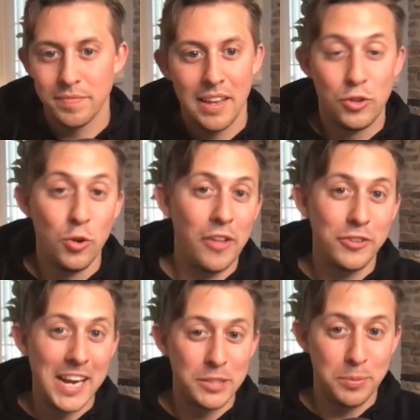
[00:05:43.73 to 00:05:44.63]
Let's do
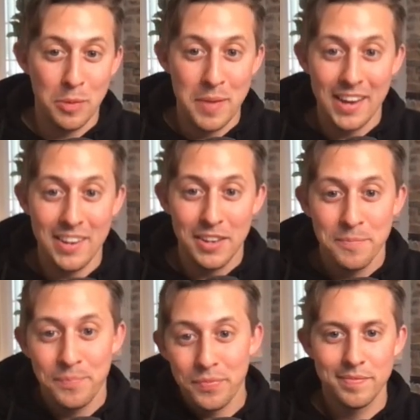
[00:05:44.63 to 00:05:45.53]
another Jasper command.
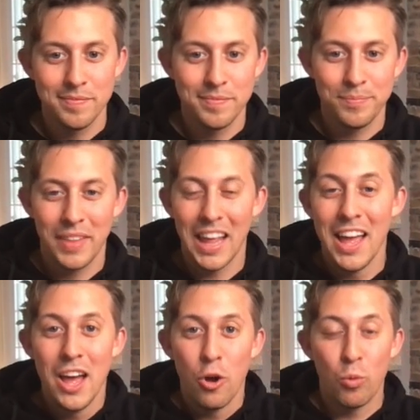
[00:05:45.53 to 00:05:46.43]

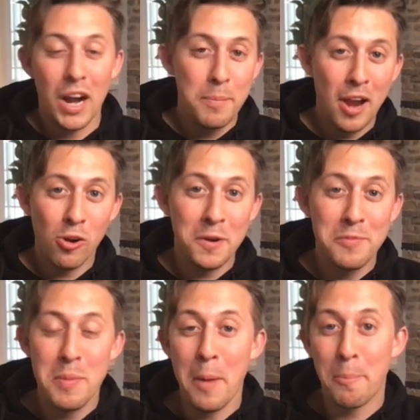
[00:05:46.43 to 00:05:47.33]
Write a
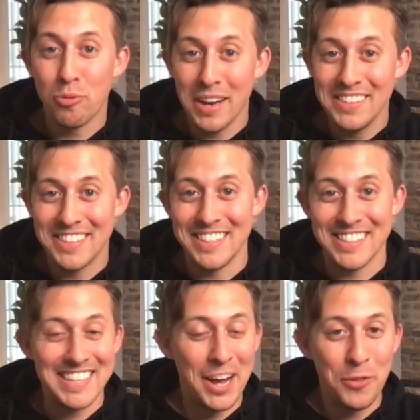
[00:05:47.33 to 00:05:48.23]
paragraph about
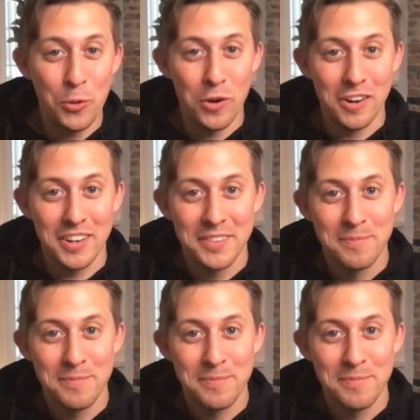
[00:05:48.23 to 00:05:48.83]
braces and how they work.